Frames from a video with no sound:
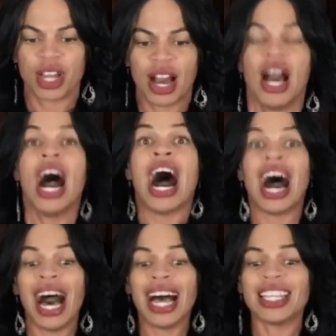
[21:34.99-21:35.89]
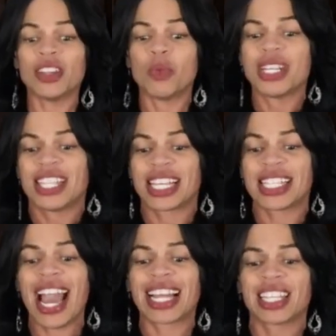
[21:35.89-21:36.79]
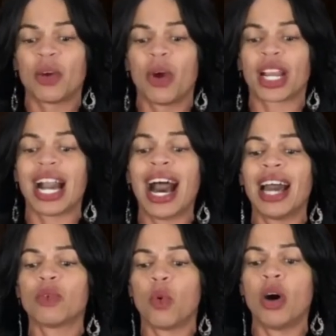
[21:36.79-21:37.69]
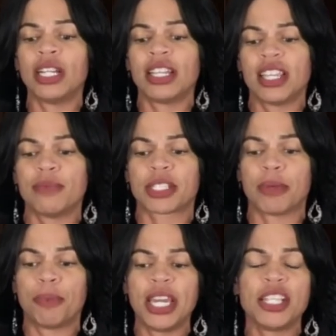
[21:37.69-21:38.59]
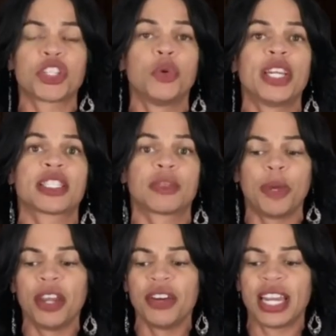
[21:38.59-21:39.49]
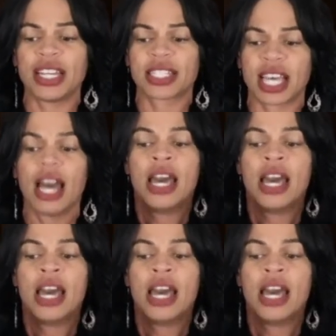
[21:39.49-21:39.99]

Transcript: Uh, Holland was exactly where God wanted them to be to experience